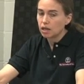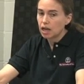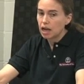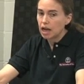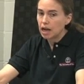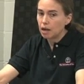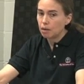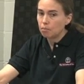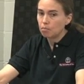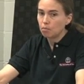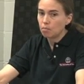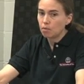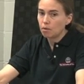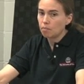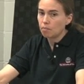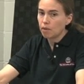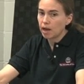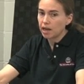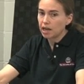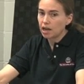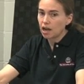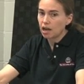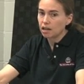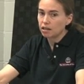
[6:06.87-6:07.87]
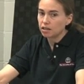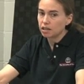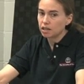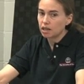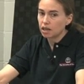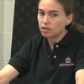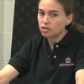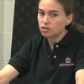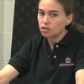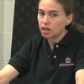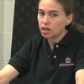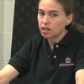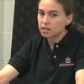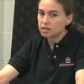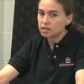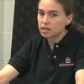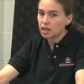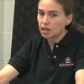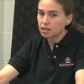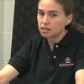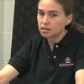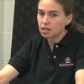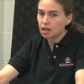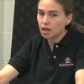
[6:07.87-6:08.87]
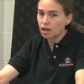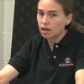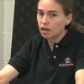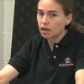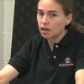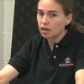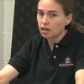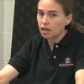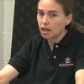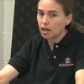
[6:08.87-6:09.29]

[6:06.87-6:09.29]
My colleague Andreas Teska